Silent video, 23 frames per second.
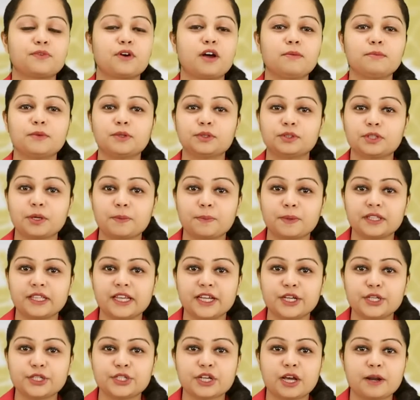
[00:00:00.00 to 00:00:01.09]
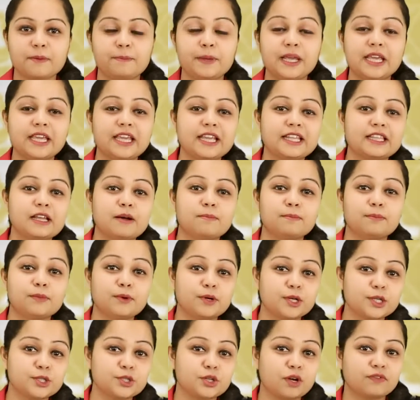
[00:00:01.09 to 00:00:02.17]
from Uttar Pradesh are making the
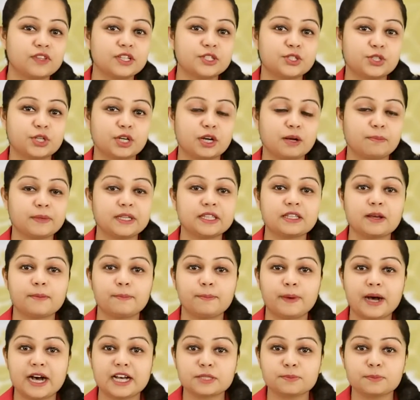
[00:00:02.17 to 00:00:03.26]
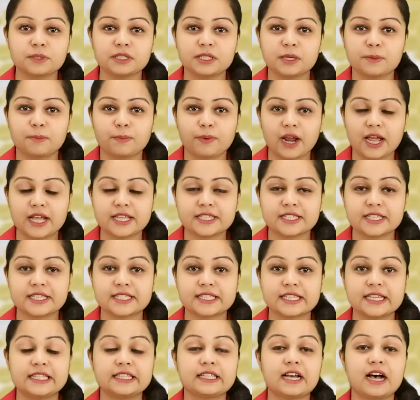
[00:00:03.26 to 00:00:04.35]
most of the jump in the Basmati prices
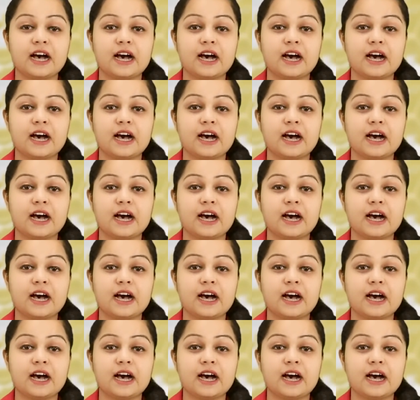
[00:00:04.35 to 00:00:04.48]
in the